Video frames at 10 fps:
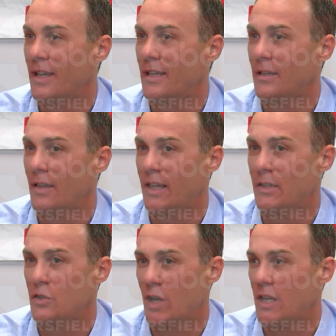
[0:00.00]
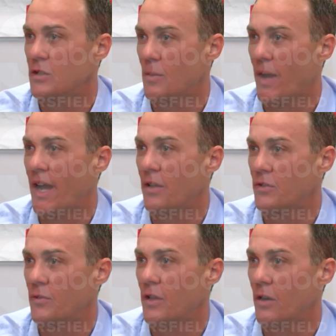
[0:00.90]
they can they can change the
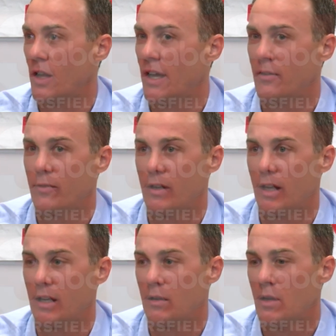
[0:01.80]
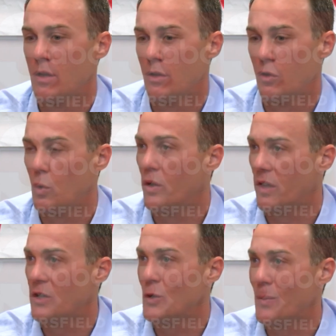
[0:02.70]
paths of their life and, and do what
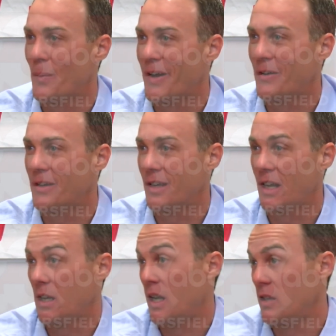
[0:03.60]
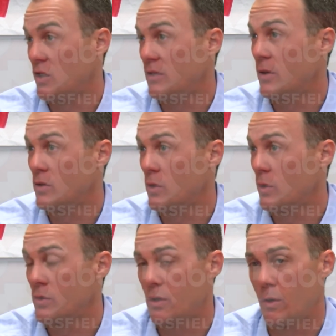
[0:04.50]
they dream about and, and, and achieve those
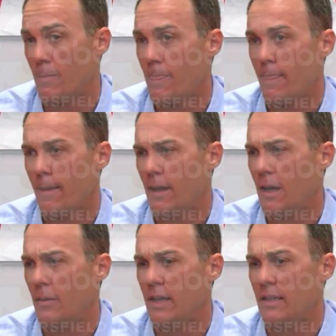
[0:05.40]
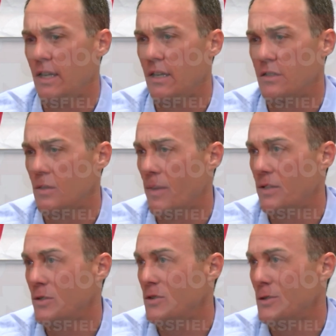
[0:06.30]
goals. So uh, in the end, it's the
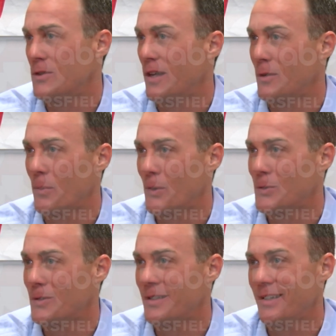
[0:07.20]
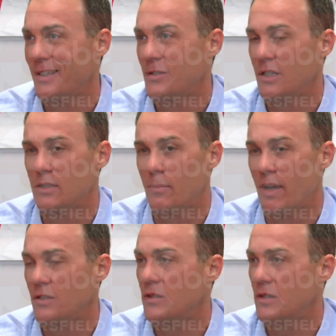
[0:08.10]
message. It's not the person. It's it's the
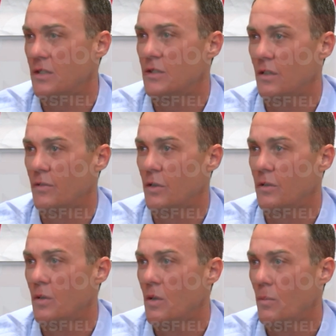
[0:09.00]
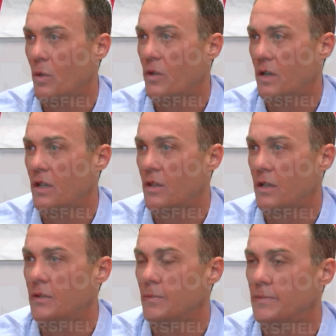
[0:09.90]
message that's delivered more than
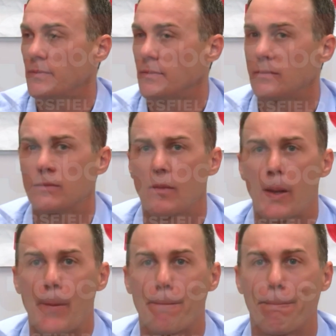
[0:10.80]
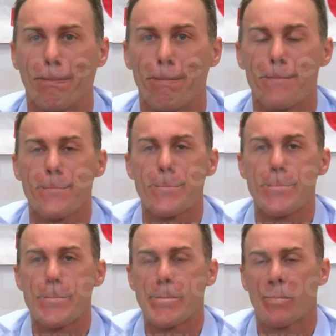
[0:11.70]
anything. Can you take us back to your
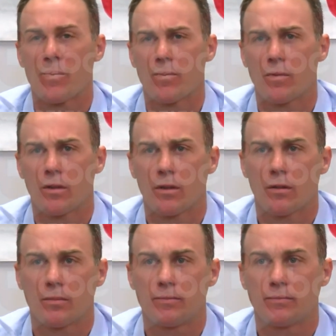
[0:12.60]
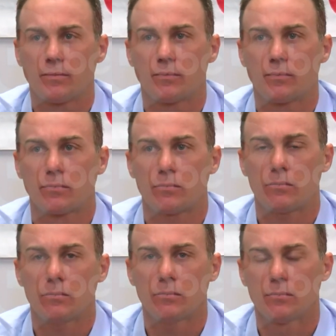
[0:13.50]
early days in racing at Mesa
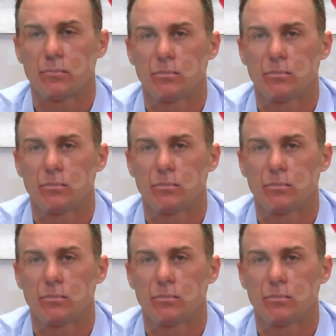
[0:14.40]
Marin,